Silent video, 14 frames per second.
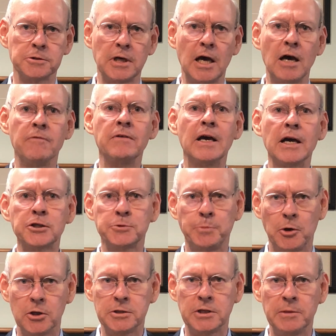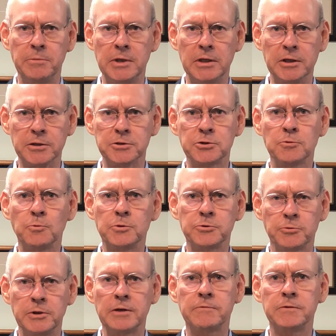to have ex parte meetings with
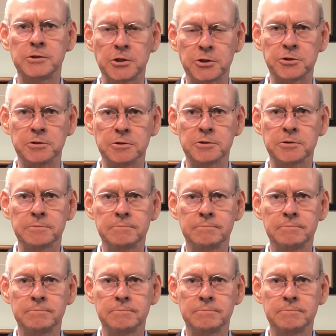treating physicians.